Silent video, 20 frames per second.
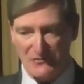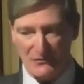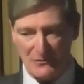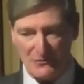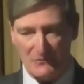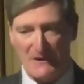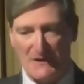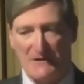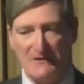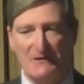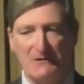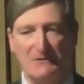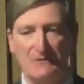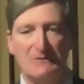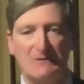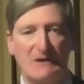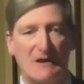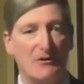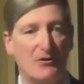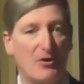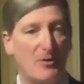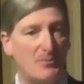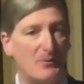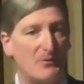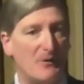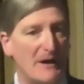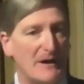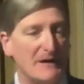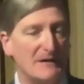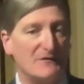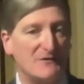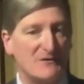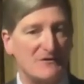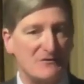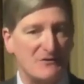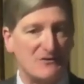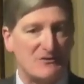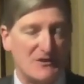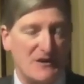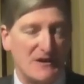of the way the UK operates is
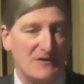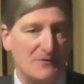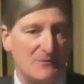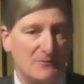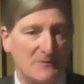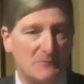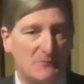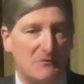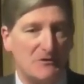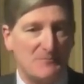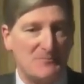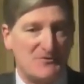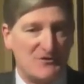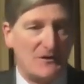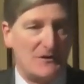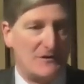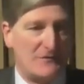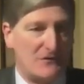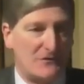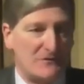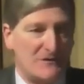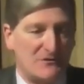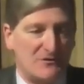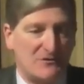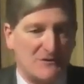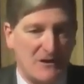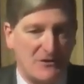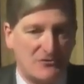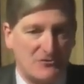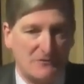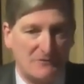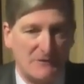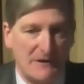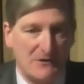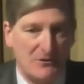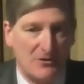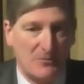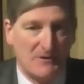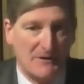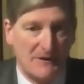to say that we will observe our international
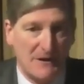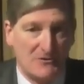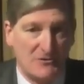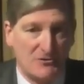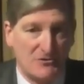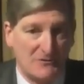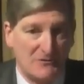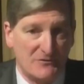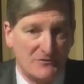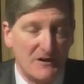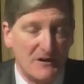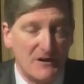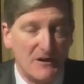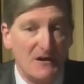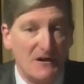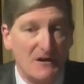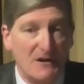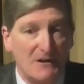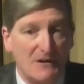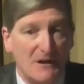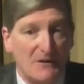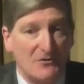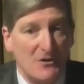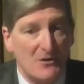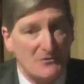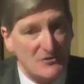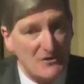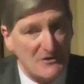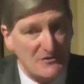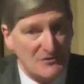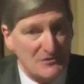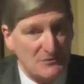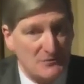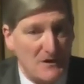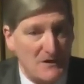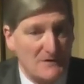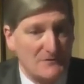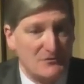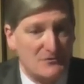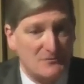legal obligations. And not just the
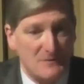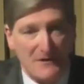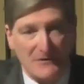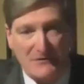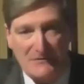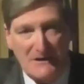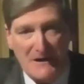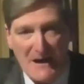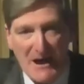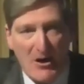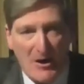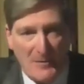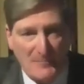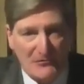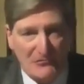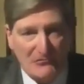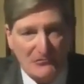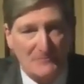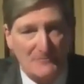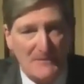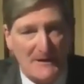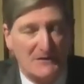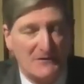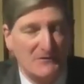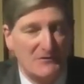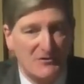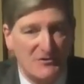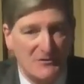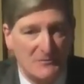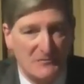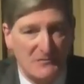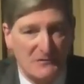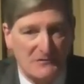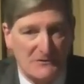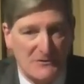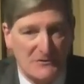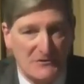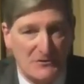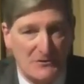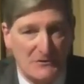ones where there are arbitral mechanisms for
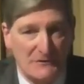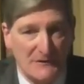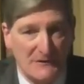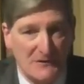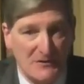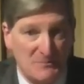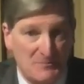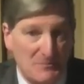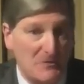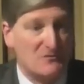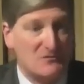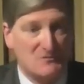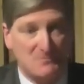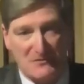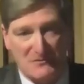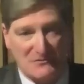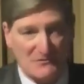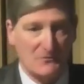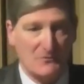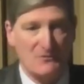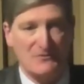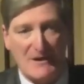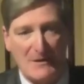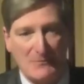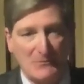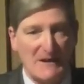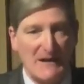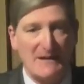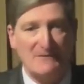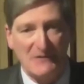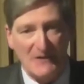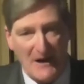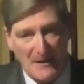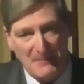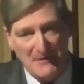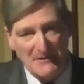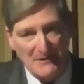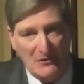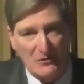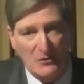resolving disputes, because, of course, that will end
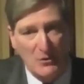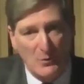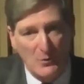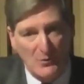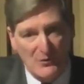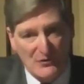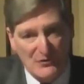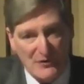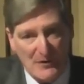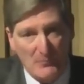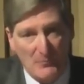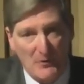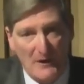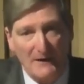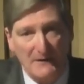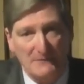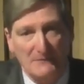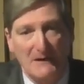up in a court somewhere,